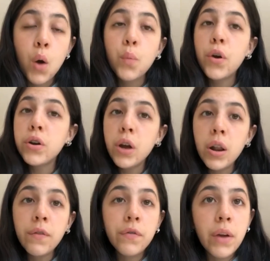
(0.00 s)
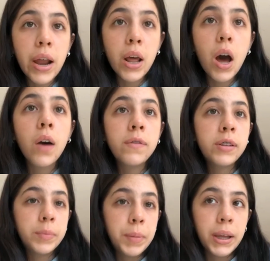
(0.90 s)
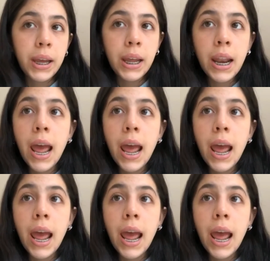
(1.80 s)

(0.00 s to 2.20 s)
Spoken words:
We are not afraid of speaking